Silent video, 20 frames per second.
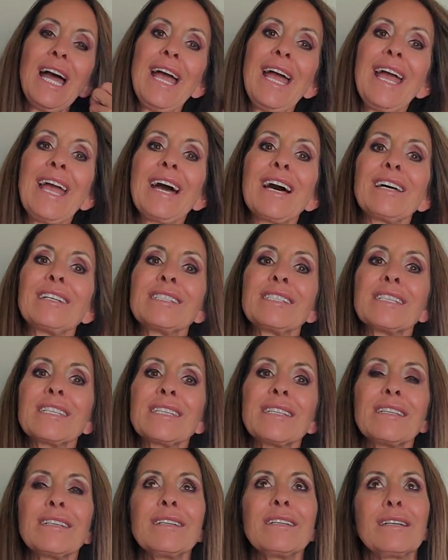and
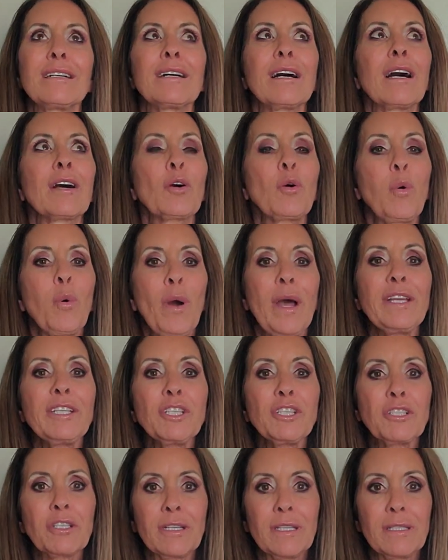
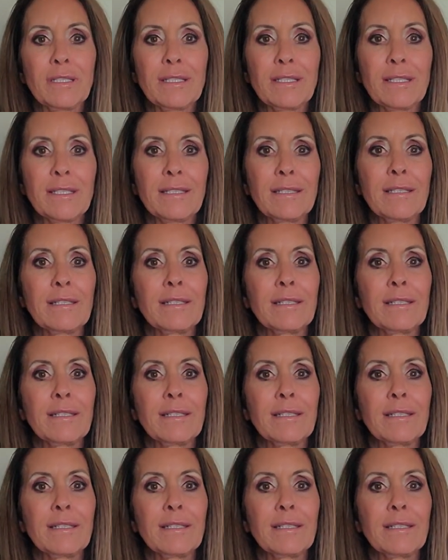questions.